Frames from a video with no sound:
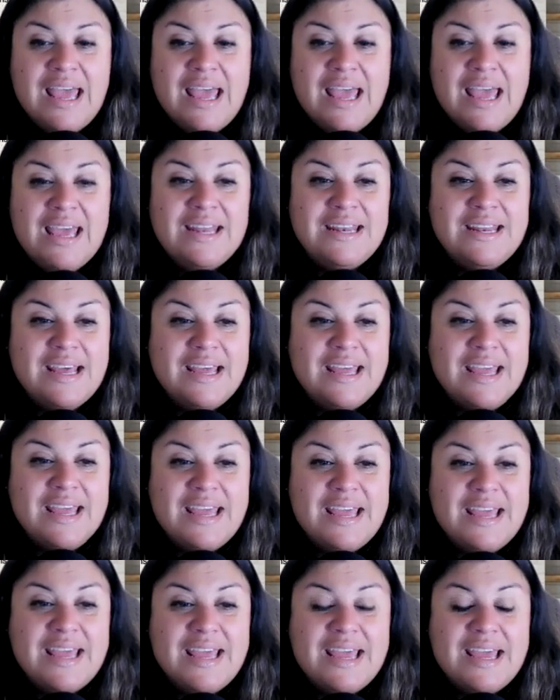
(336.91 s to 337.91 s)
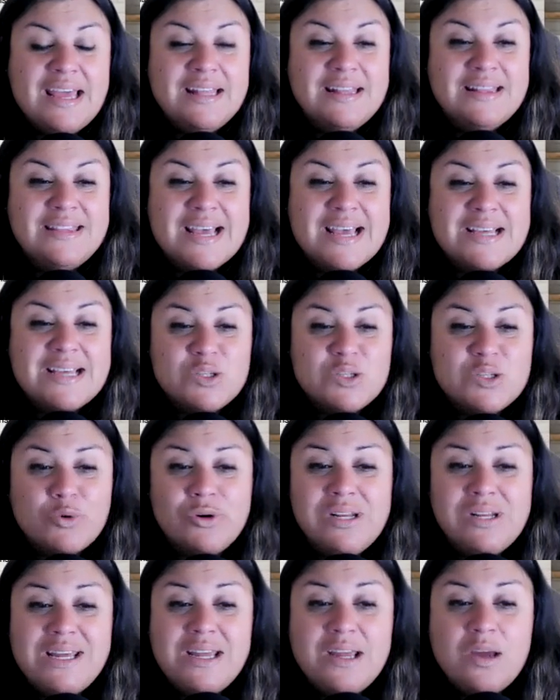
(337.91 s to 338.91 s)
and
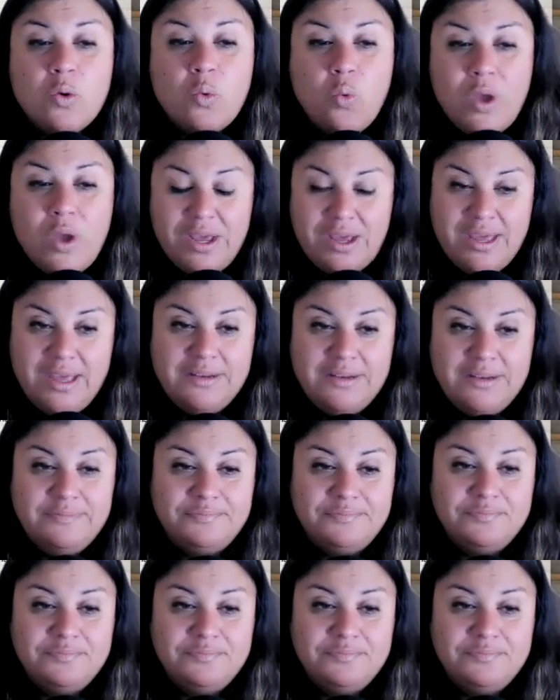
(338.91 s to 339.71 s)
desperately wicked.